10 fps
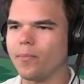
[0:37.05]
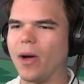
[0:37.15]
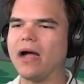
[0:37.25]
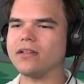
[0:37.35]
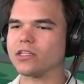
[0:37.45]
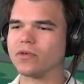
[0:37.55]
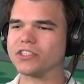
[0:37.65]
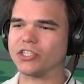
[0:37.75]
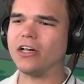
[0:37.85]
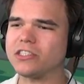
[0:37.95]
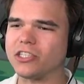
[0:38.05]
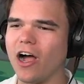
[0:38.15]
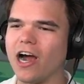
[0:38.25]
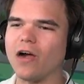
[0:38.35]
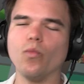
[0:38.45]
But the results
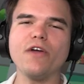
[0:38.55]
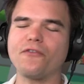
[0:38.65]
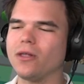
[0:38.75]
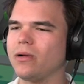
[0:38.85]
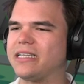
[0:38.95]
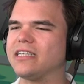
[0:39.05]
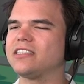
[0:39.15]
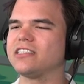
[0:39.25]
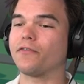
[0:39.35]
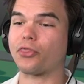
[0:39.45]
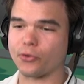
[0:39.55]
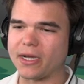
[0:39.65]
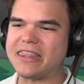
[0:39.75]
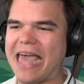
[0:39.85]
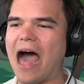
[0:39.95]
are, we flew a distance of
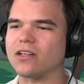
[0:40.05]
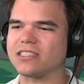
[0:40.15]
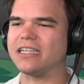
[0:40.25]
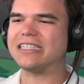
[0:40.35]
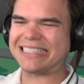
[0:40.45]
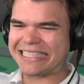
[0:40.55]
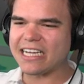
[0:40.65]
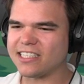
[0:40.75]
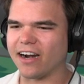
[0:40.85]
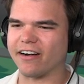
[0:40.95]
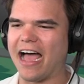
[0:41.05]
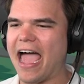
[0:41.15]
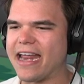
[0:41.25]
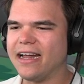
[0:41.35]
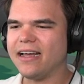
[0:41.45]
3,600
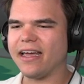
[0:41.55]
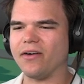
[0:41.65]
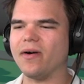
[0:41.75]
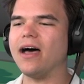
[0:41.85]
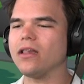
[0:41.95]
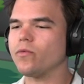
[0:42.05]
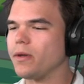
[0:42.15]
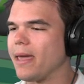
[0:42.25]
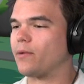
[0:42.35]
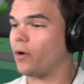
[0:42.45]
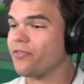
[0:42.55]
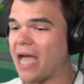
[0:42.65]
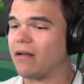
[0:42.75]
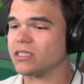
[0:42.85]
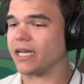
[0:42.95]
height, and well, we made
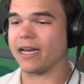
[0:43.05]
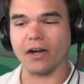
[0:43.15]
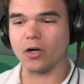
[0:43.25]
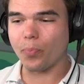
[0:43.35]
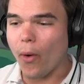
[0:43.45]
1,800